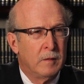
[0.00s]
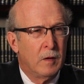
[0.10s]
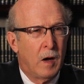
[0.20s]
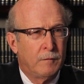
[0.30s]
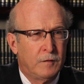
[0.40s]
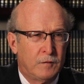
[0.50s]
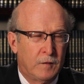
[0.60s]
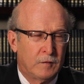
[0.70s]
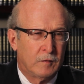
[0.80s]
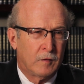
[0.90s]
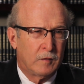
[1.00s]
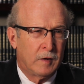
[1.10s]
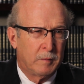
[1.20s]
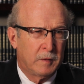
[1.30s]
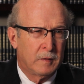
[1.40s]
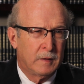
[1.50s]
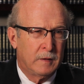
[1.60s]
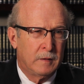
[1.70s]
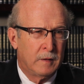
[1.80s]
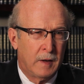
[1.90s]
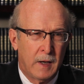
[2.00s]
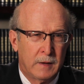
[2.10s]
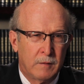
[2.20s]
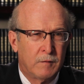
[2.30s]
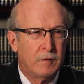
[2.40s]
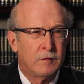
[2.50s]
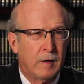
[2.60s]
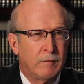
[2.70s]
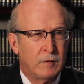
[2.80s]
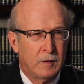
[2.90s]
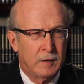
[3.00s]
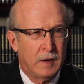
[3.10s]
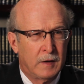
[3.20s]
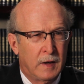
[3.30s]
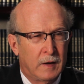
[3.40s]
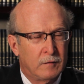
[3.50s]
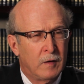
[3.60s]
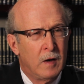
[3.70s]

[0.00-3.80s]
Office visits are typically had every 7 to 10 days,